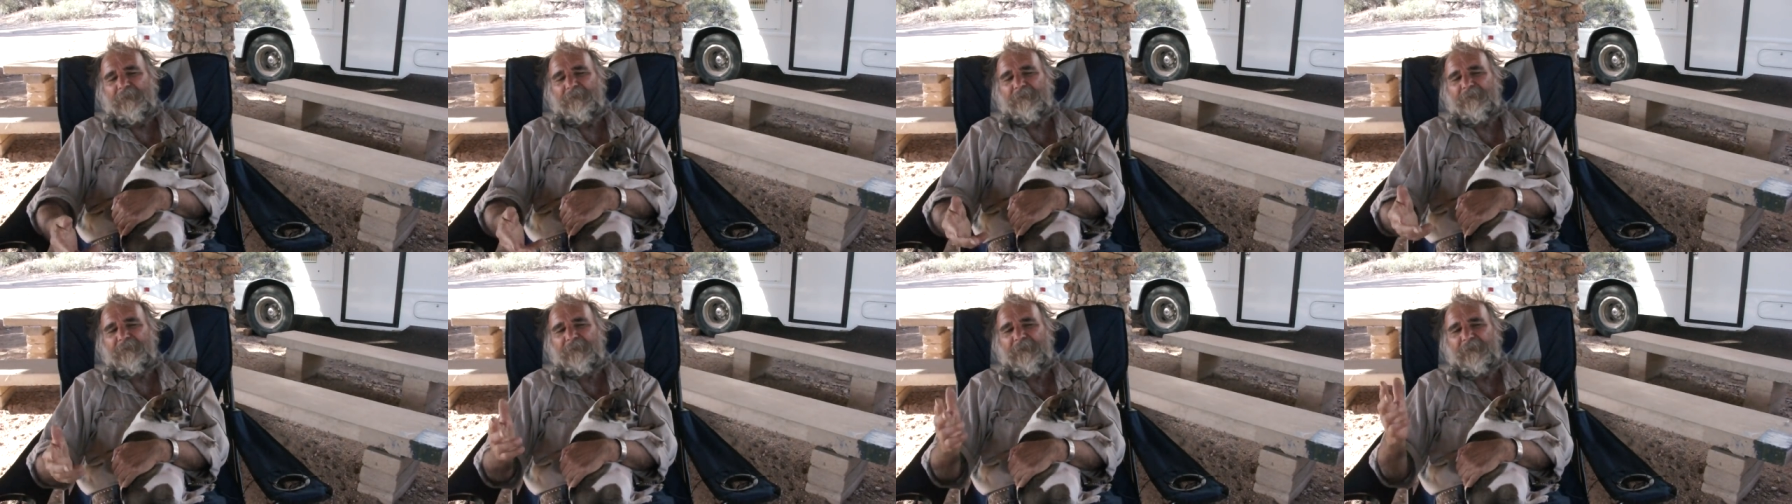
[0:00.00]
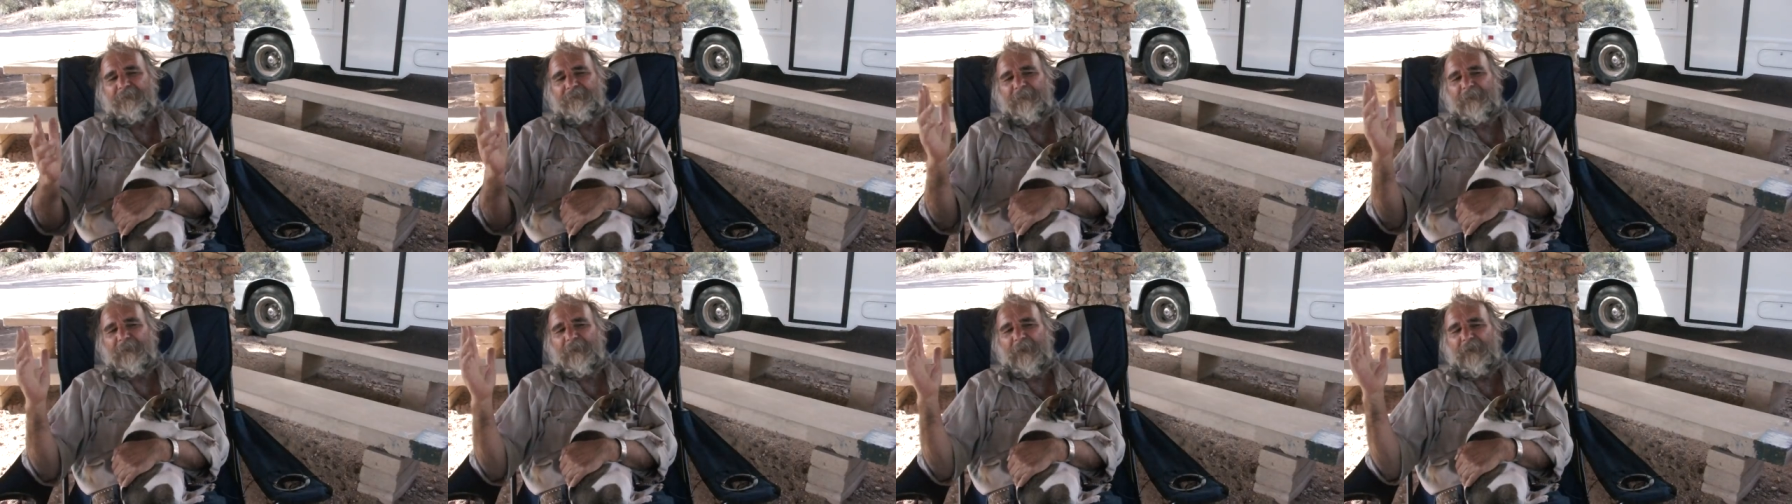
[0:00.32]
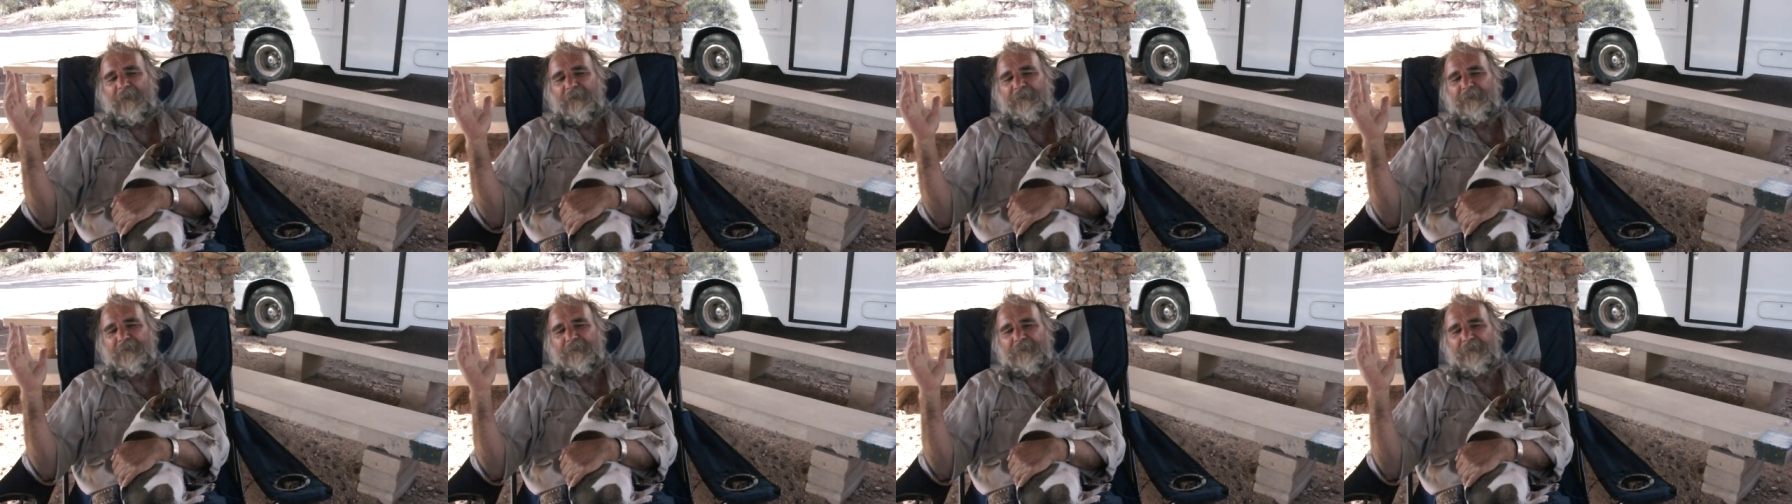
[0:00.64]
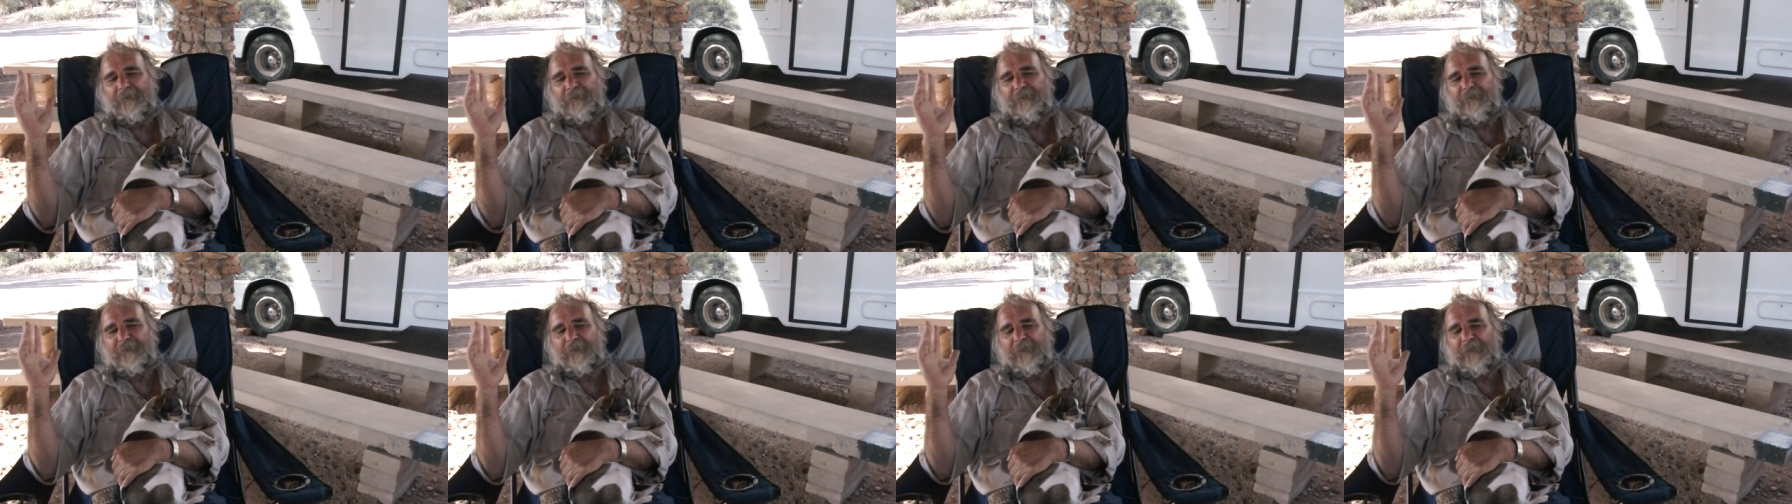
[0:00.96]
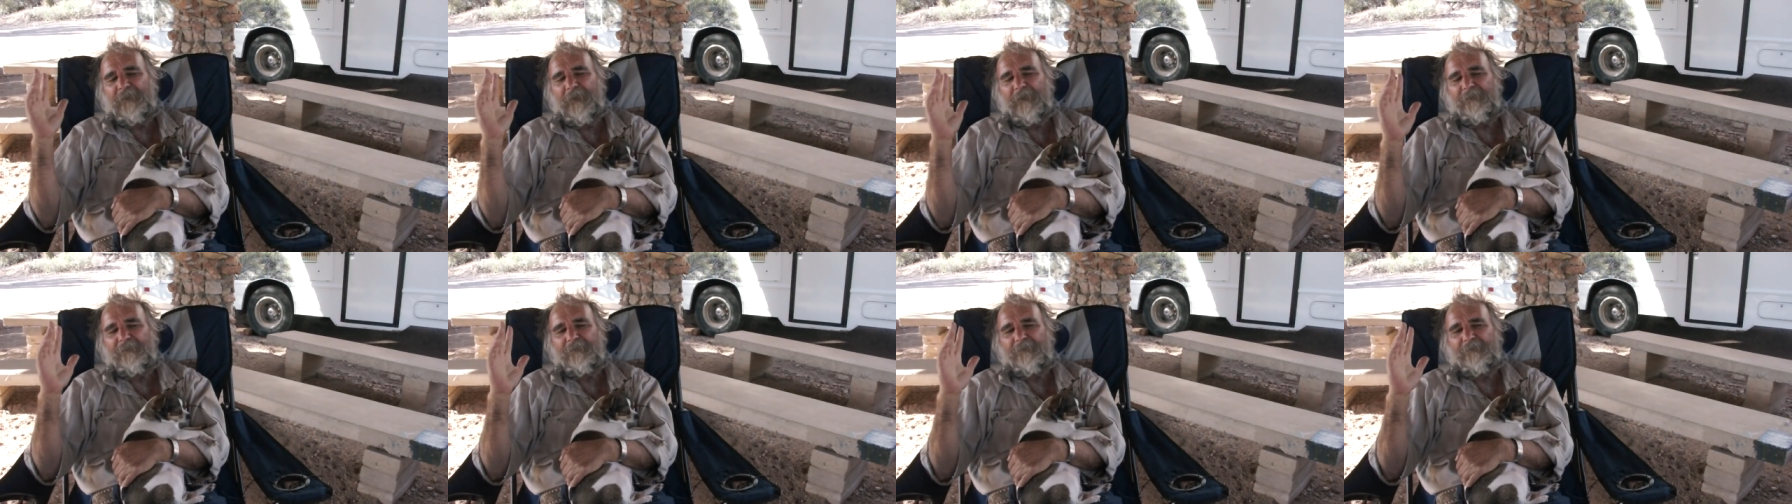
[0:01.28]
They, they got, they
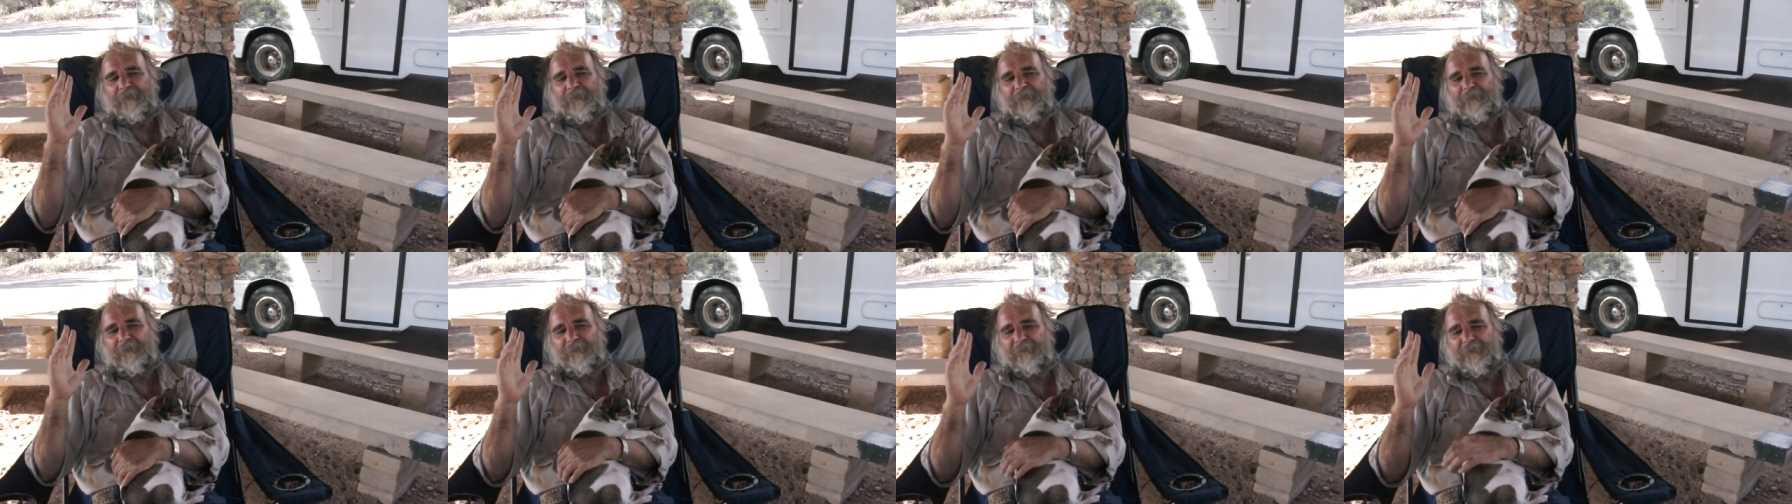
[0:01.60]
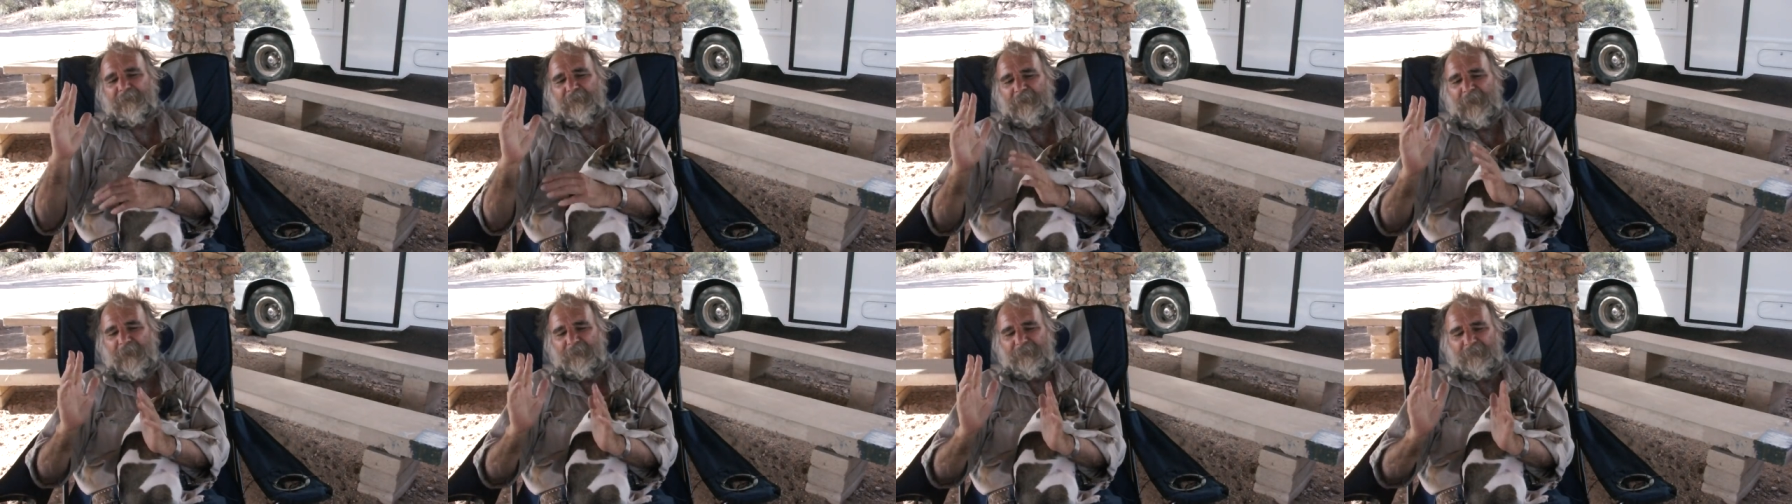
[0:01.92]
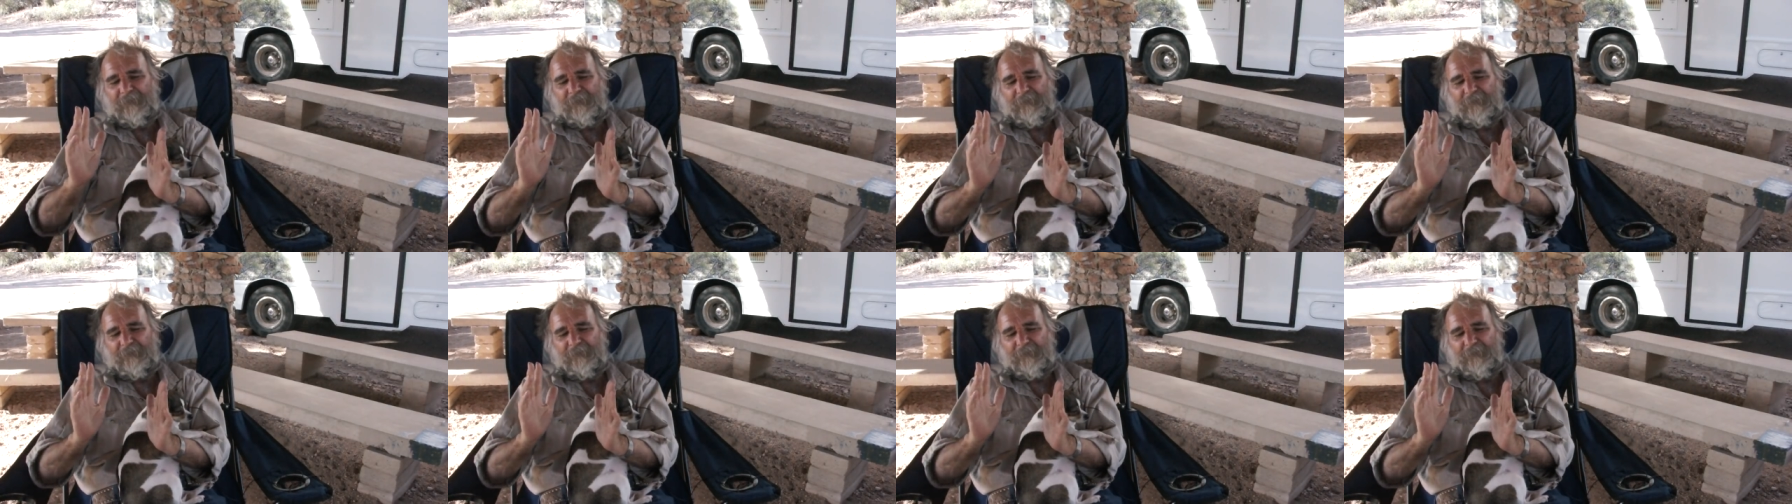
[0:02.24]
got, they got,